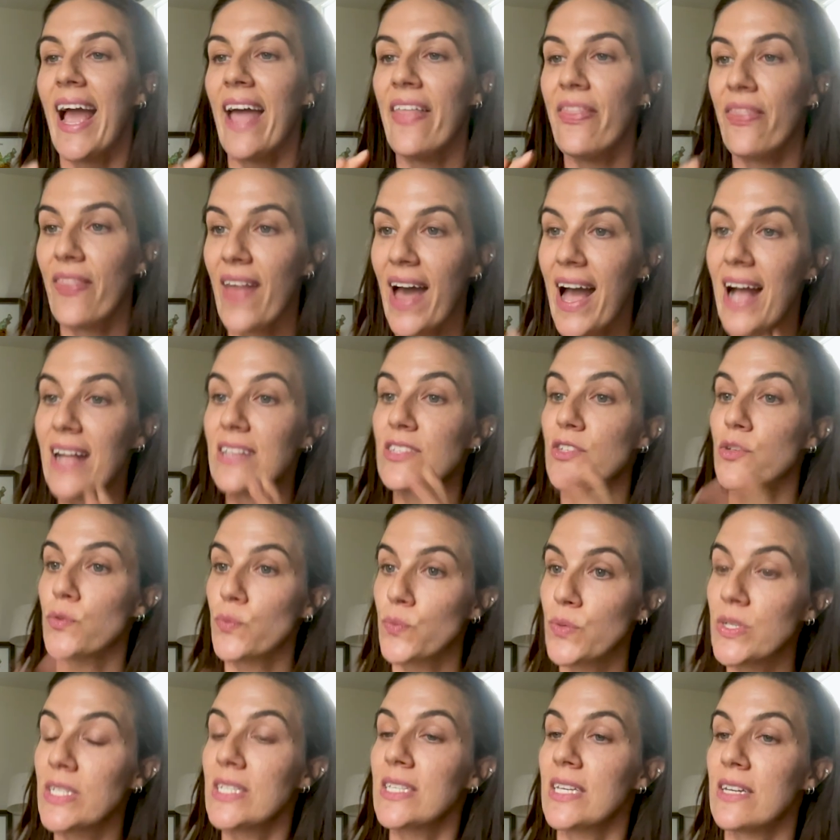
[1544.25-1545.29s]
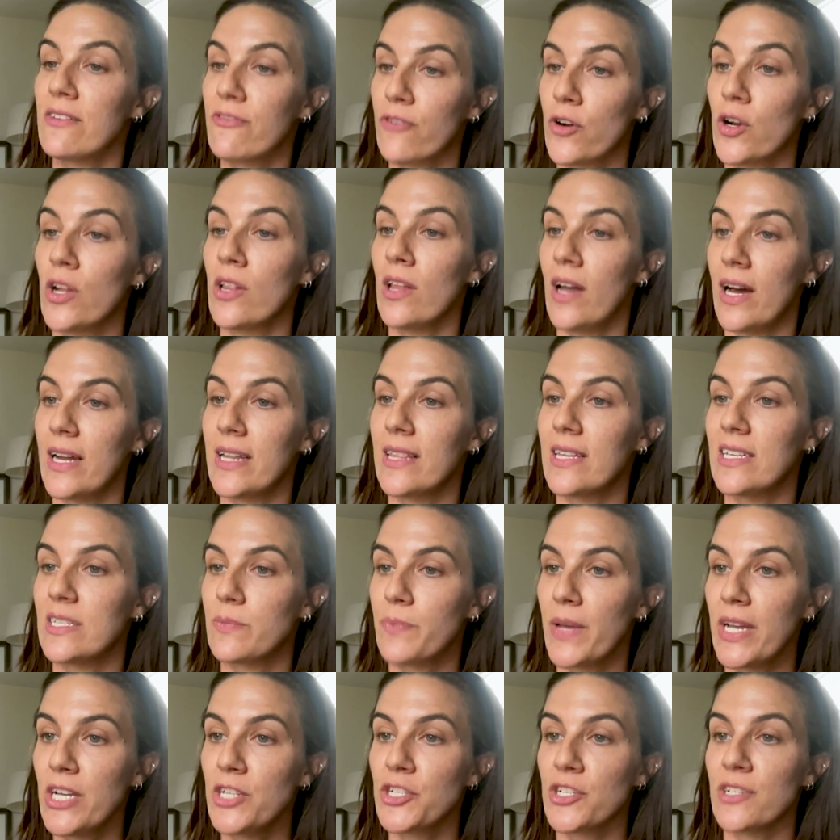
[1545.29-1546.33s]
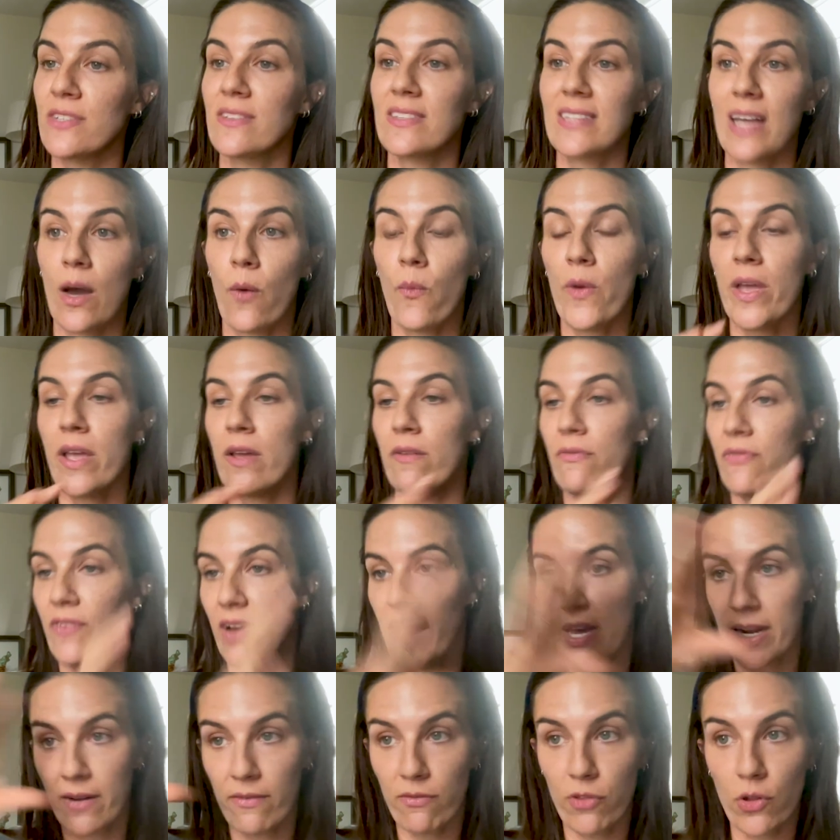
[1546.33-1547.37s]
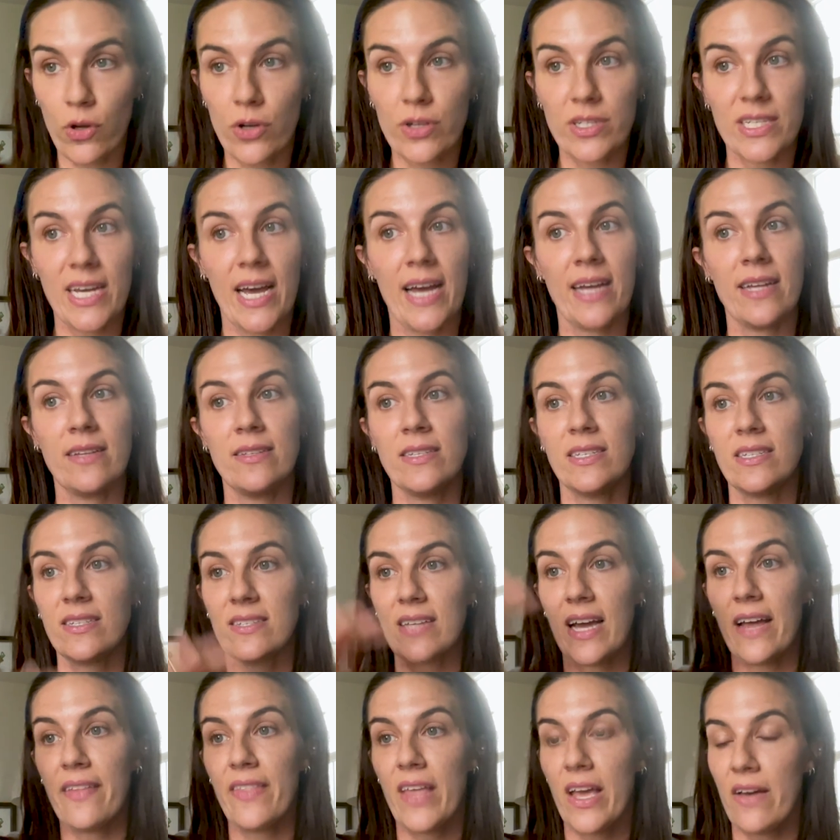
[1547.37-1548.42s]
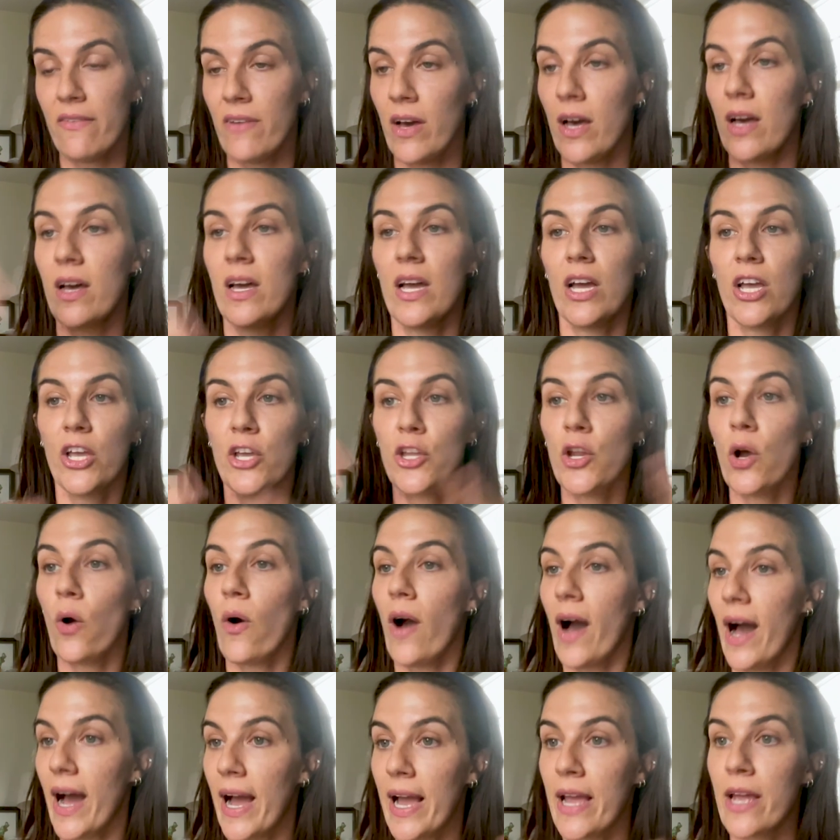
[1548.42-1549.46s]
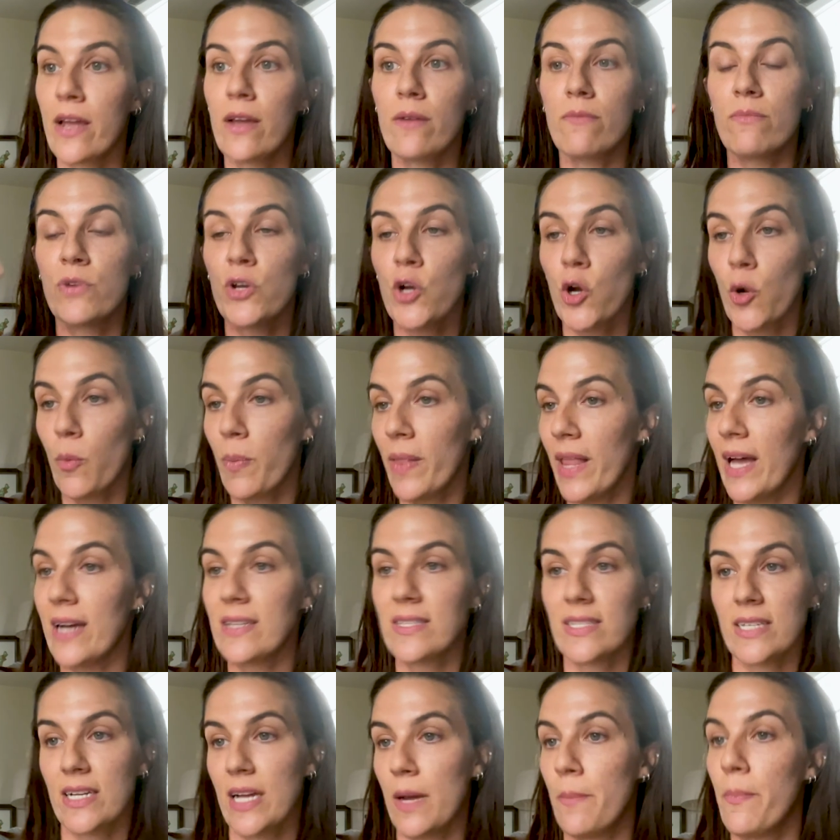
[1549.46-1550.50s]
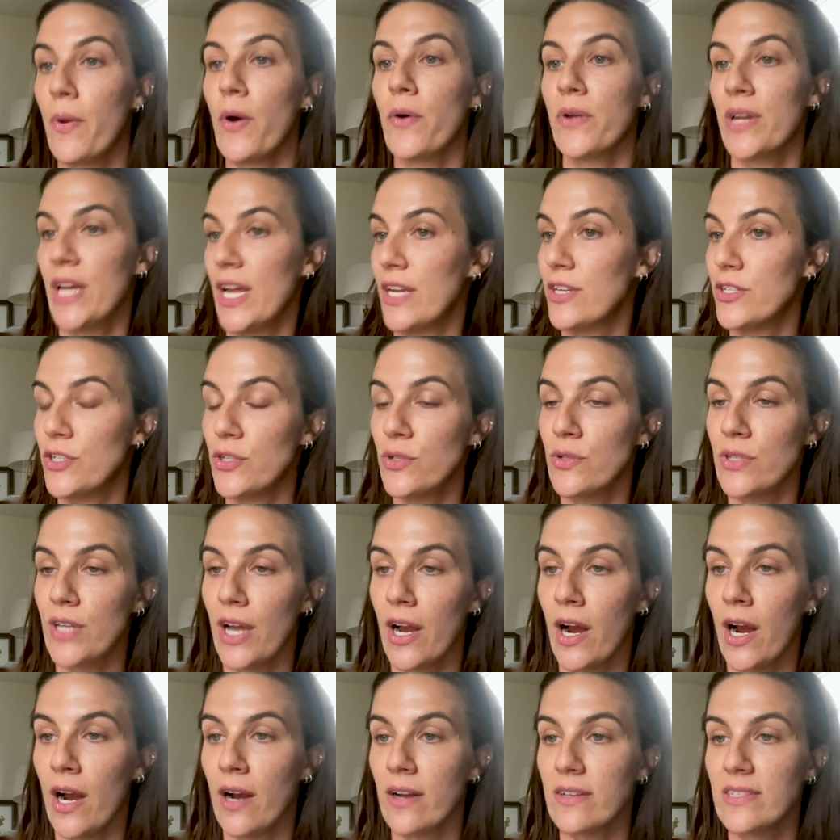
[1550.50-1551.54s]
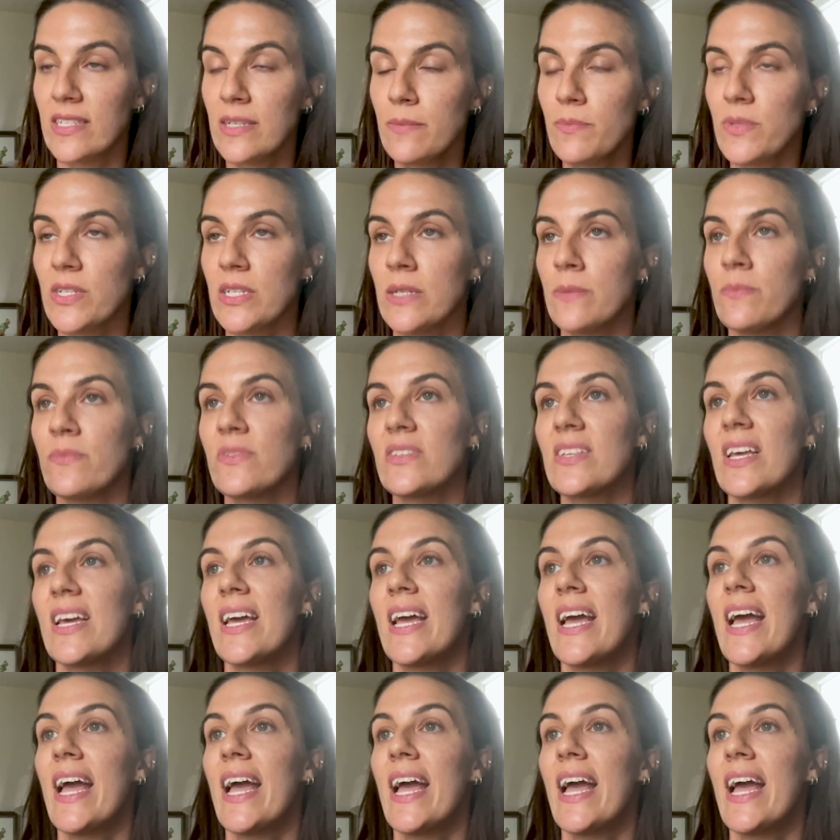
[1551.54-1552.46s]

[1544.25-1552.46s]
And that's really for a lot of these patients that we've kind of looked at and decide they have a, high neuroplastic component to their symptoms.